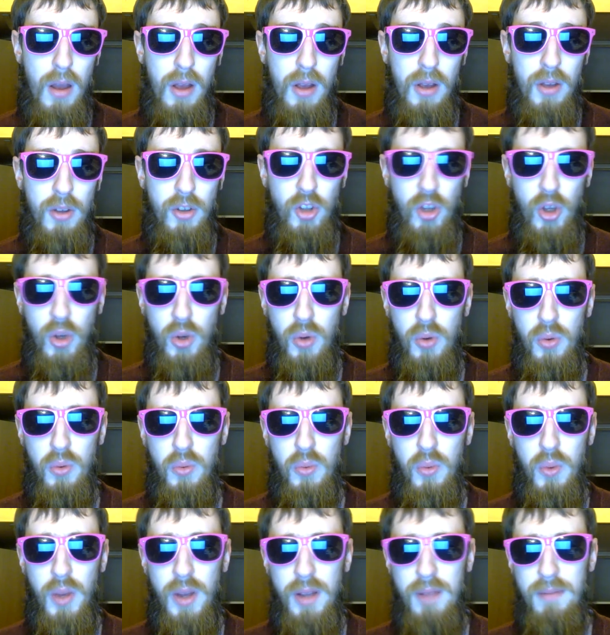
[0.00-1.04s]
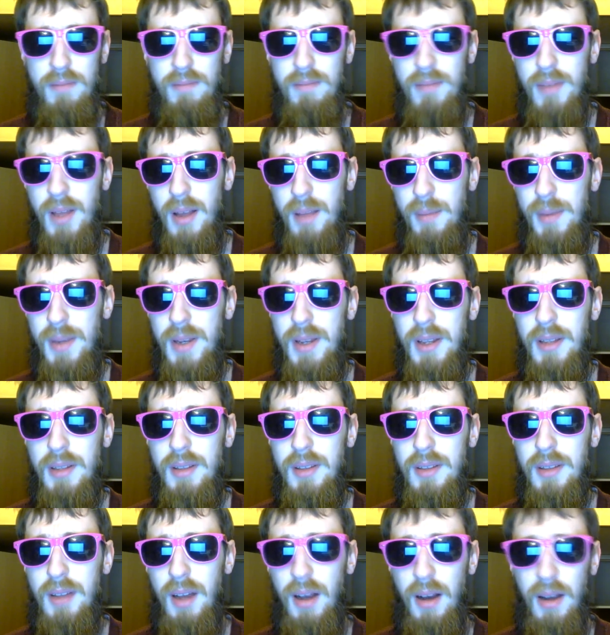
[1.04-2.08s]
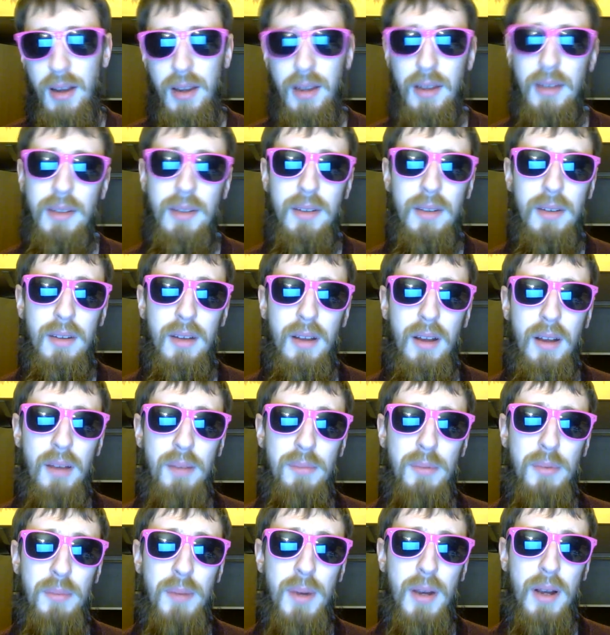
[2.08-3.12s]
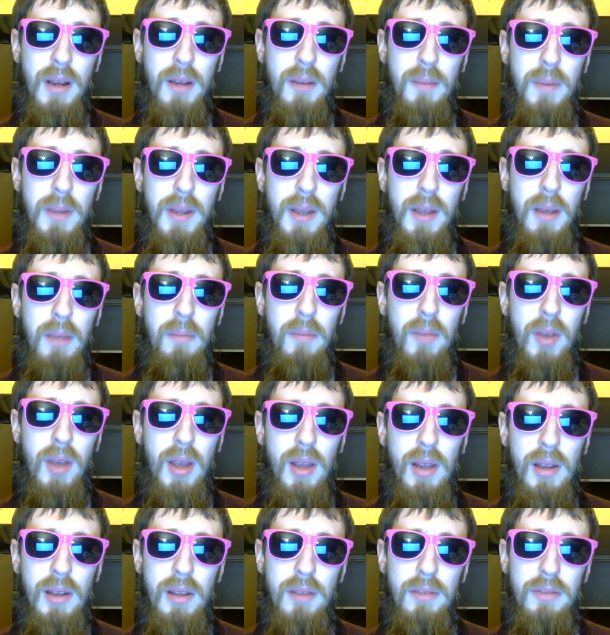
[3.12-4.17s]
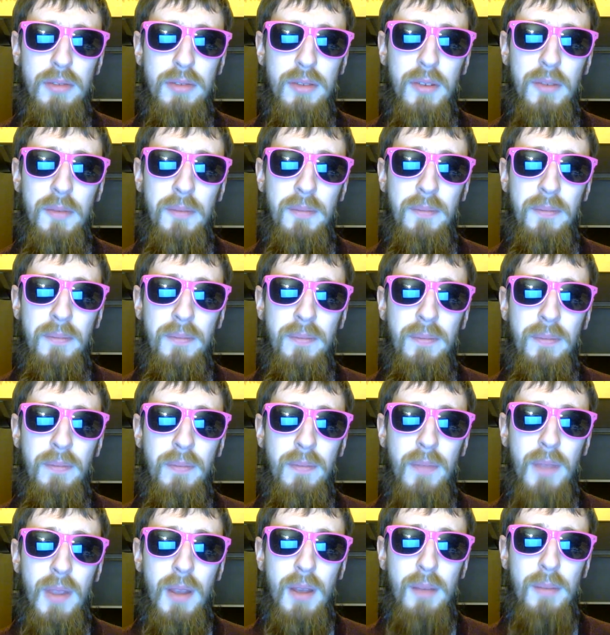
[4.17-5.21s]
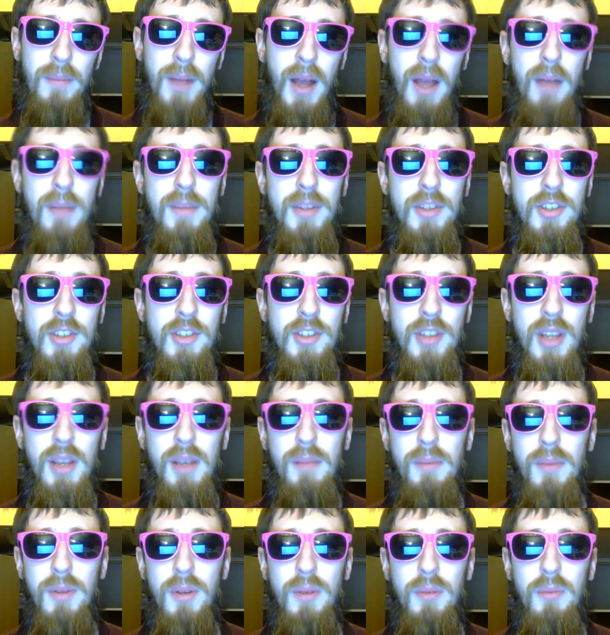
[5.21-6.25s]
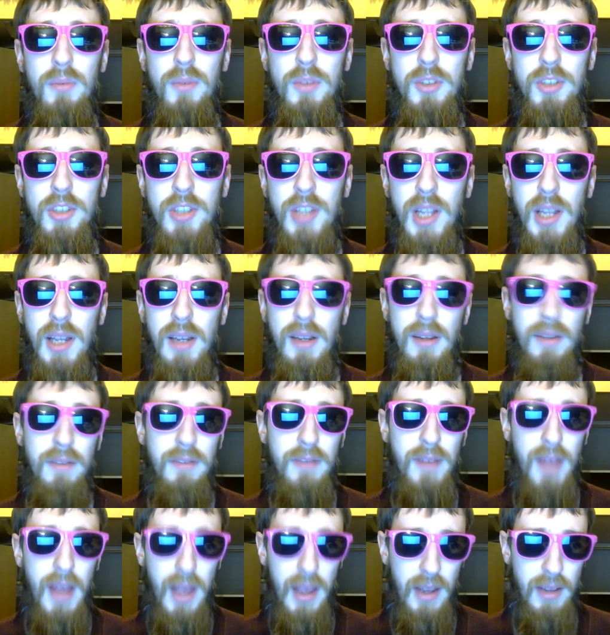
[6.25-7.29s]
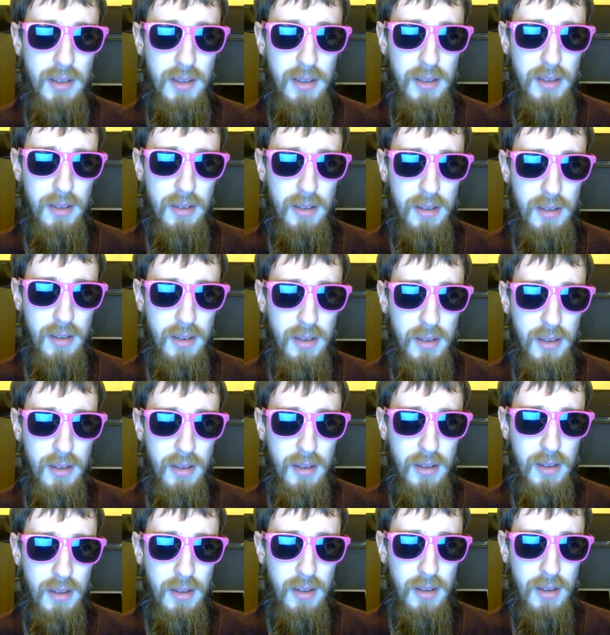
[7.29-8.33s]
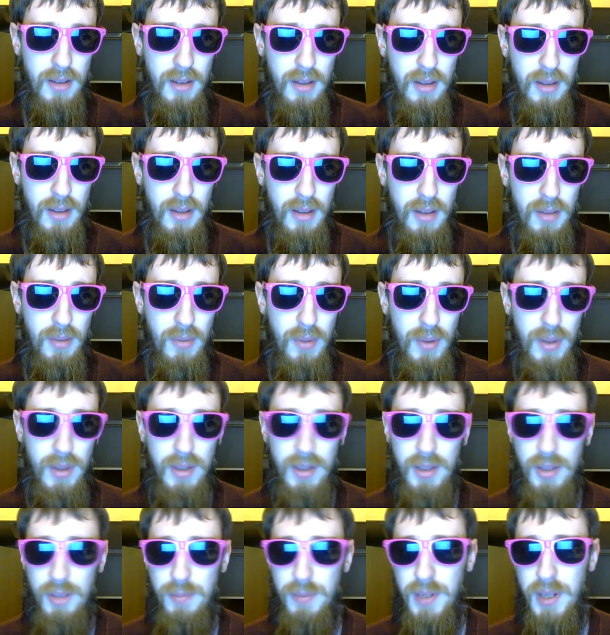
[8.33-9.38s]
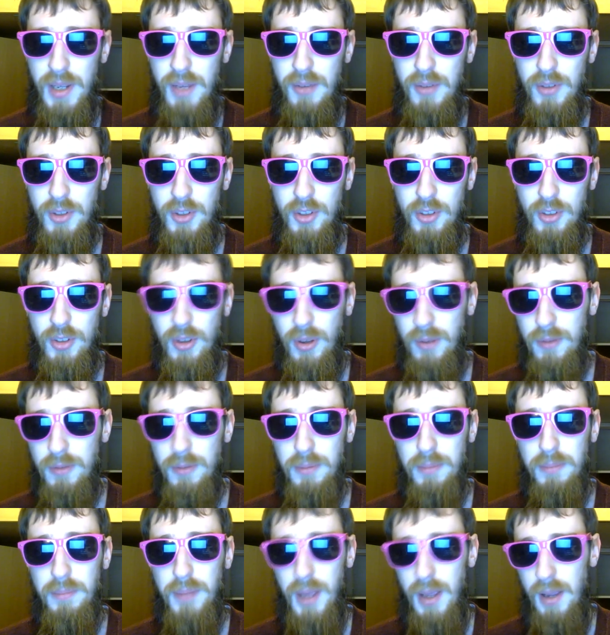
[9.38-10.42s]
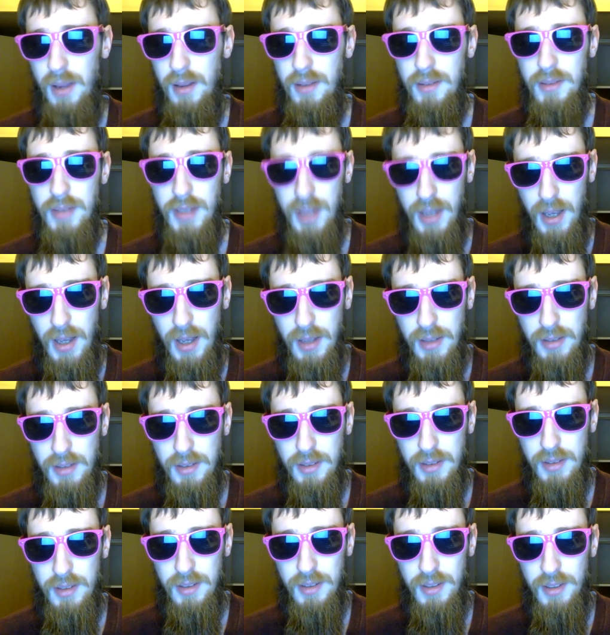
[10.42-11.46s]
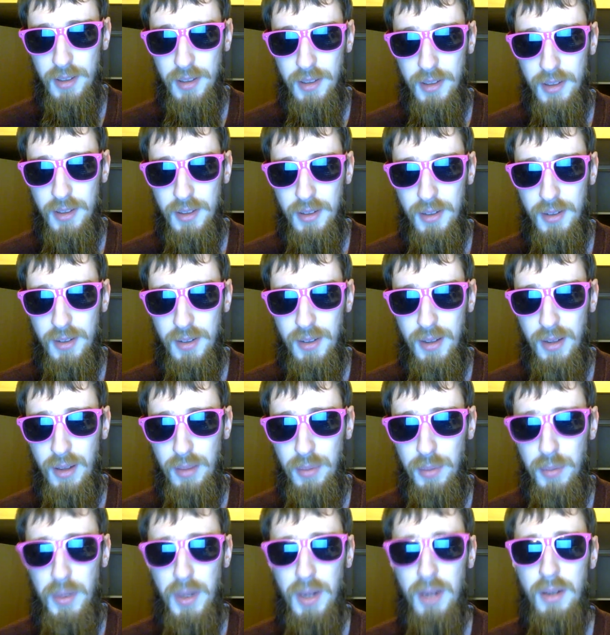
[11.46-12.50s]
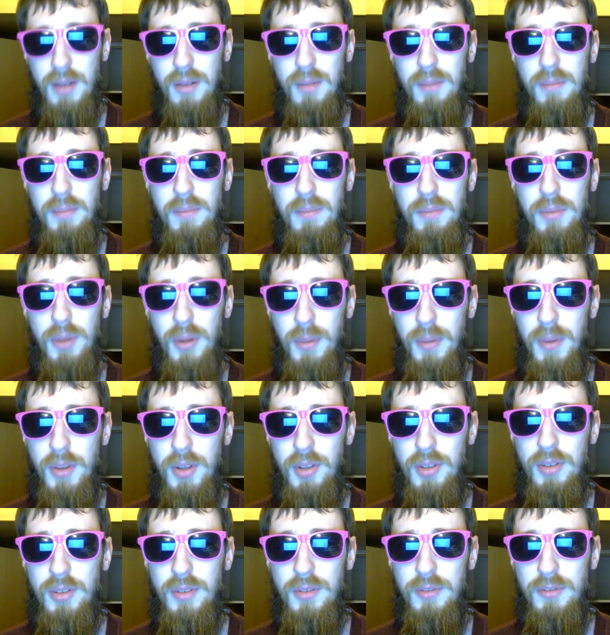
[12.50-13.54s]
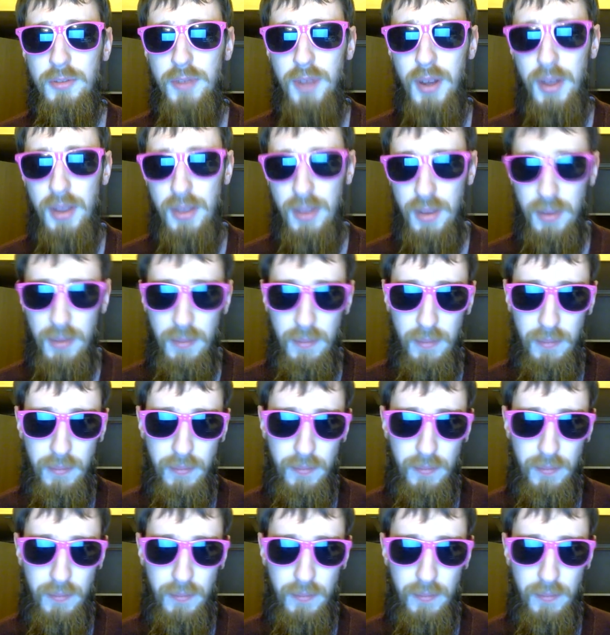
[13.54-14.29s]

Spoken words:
So, when Muhammad had died and Abu Bakr became Caliph, Muhammad's statement was still in effect. When the disbelievers stopped paying zakat, Abu Bakr promised to fight them.